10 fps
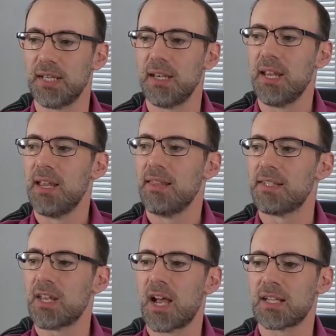and
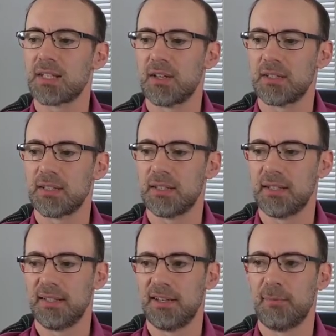stock starts
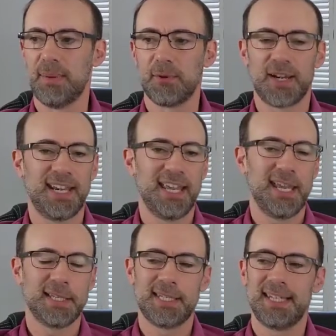to, people are getting
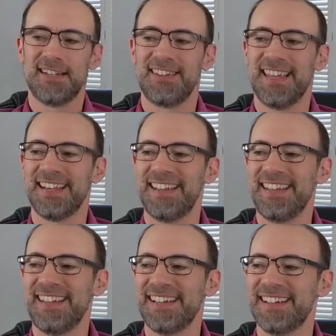antsy near the end of the
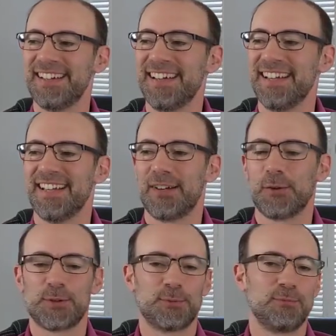year. Of
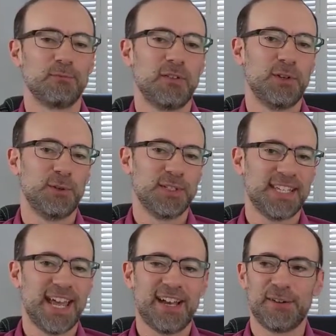course, revenue is
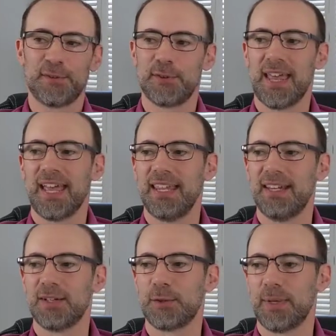down for that
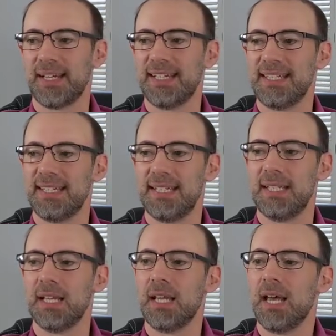year, 2019.
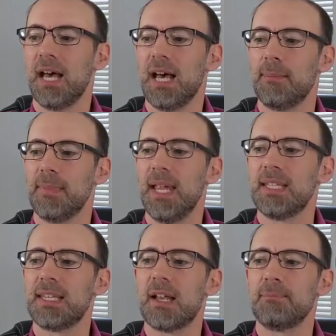
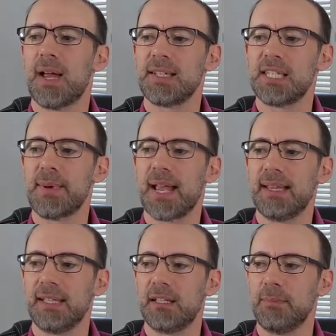It bounces back a
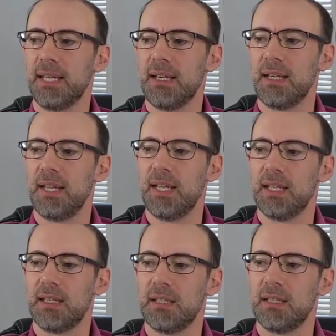little bit in